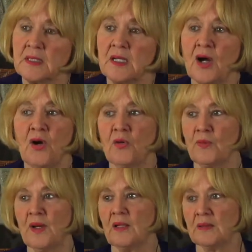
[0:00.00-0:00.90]
Oh,
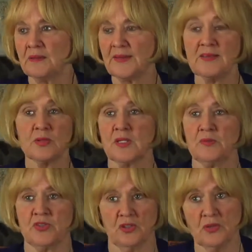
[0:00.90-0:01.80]
well, that's what
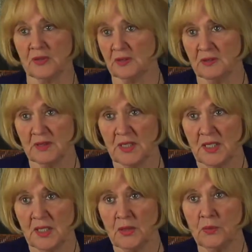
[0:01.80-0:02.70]
keeps you going.
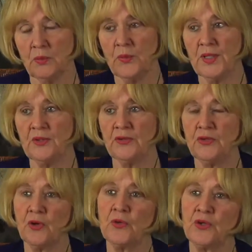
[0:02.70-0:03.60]
When you
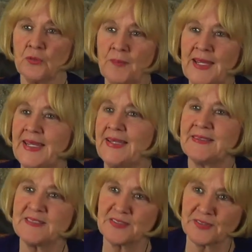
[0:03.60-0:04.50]
know you're making a
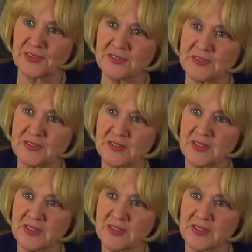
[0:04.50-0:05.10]
difference.